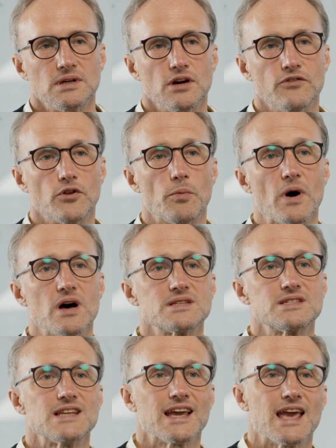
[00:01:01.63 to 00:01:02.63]
Over the
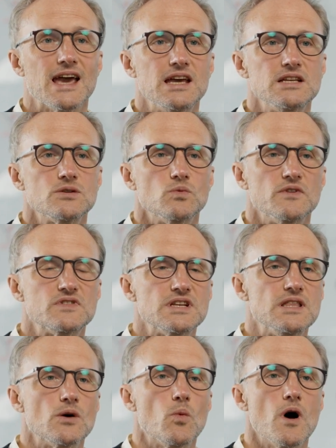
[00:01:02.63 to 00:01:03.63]
past decade, we've
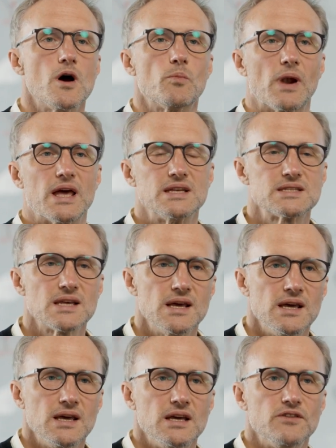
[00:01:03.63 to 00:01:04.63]
seen the workplace,
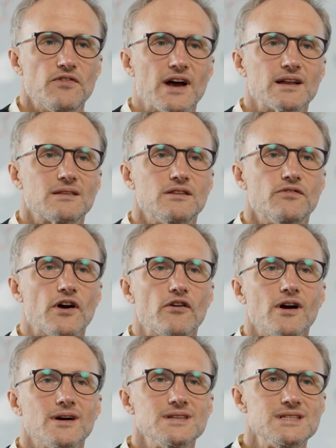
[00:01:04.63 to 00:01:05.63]
in fact, the
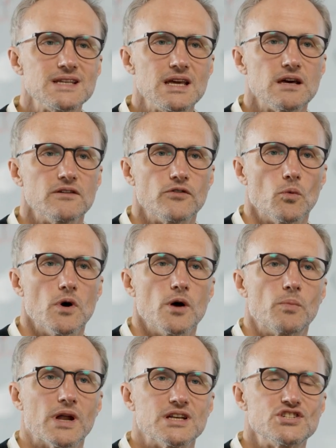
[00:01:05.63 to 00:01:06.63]
very idea of the
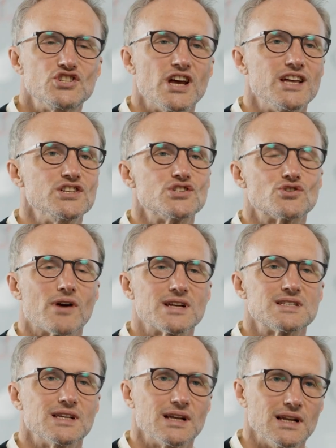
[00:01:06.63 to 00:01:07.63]
workplace, change
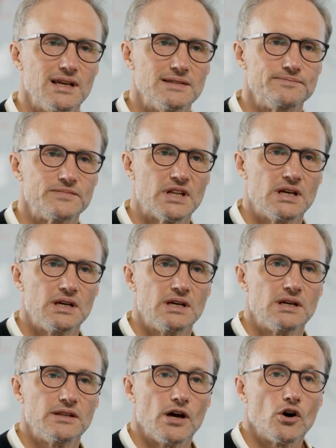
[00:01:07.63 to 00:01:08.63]
drastically.
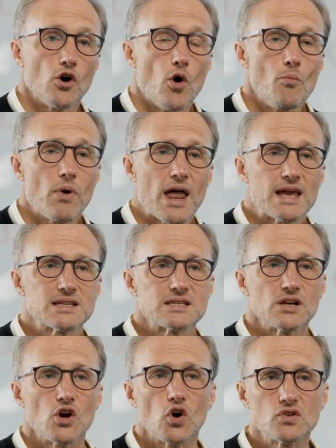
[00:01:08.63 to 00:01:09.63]
They are complex
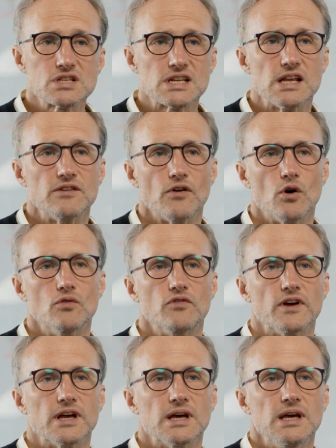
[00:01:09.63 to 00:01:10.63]
and constantly
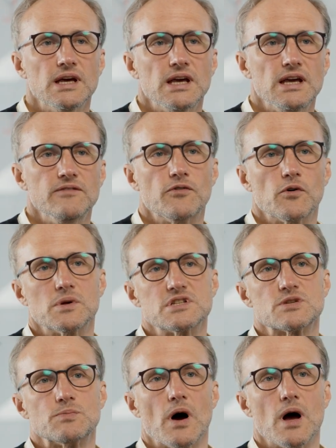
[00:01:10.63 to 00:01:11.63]
evolving,
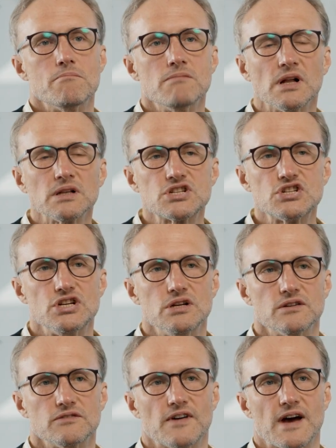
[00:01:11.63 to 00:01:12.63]
influenced by a
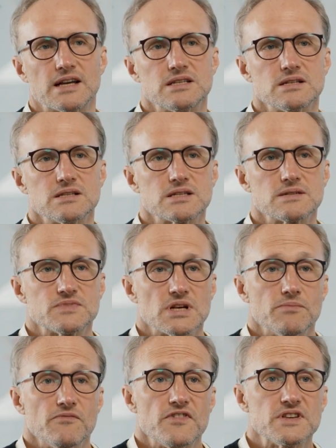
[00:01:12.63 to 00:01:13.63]
multitude of factors,
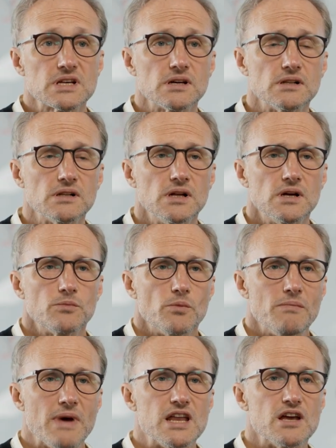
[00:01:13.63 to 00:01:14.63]
some physical, but
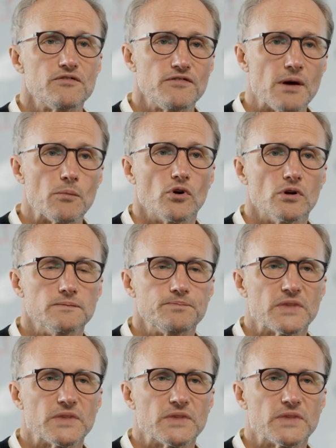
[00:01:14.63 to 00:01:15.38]
many ephemeral.